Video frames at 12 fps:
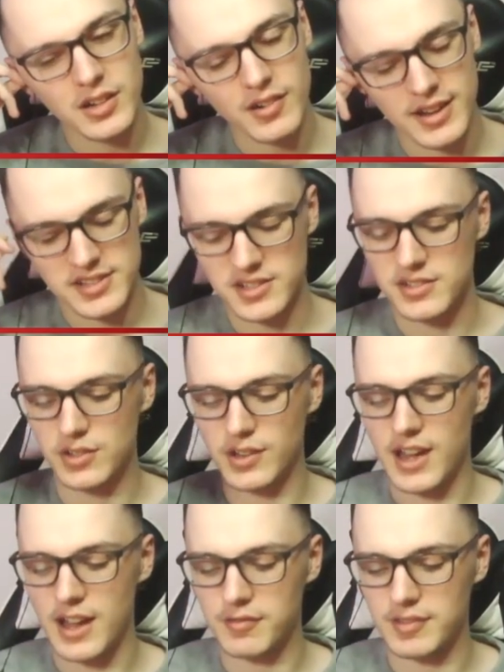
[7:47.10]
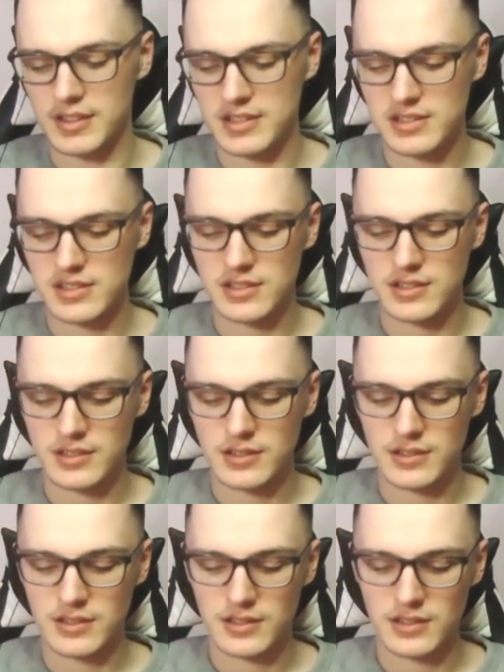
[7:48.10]
Karasuno's going to have this.
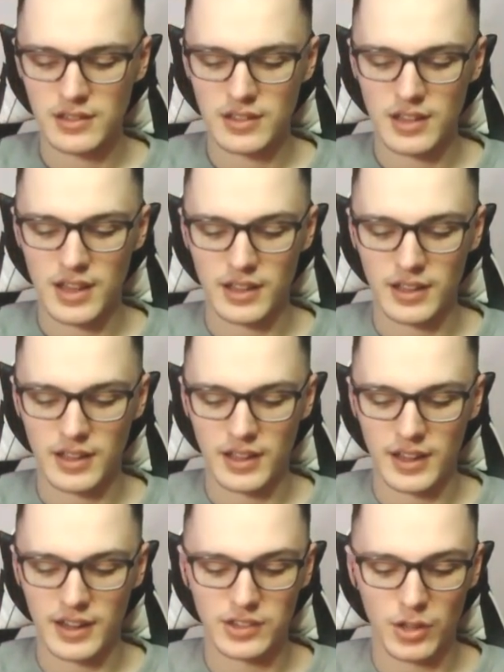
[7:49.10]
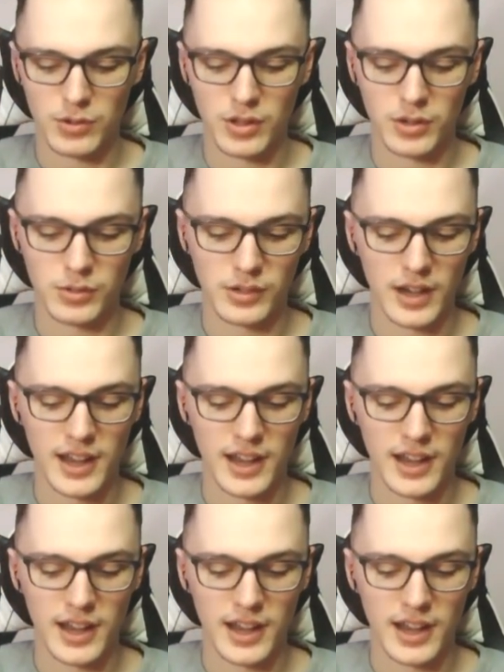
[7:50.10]
And I don't know.